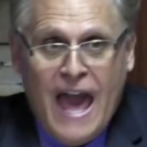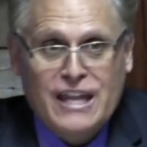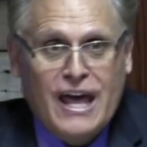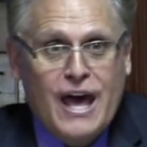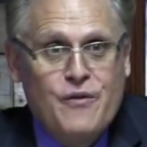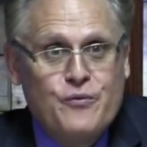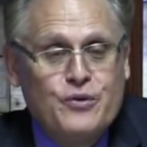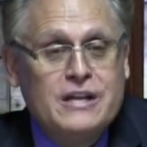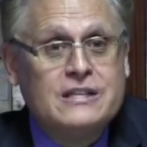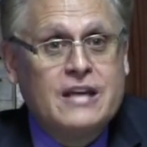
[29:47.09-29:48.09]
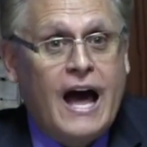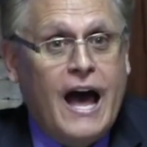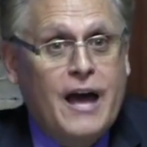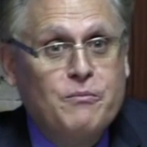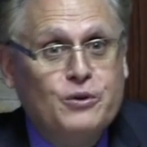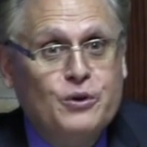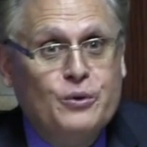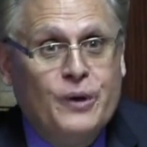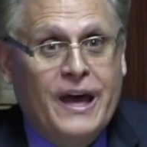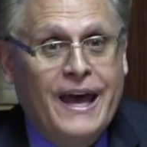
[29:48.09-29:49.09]
And every time
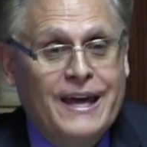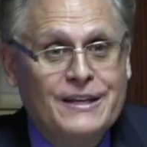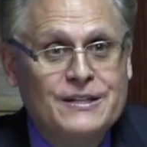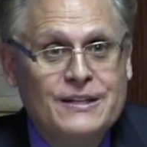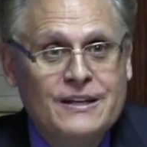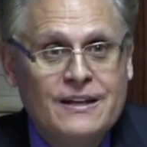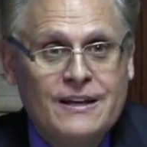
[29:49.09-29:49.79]
you hate,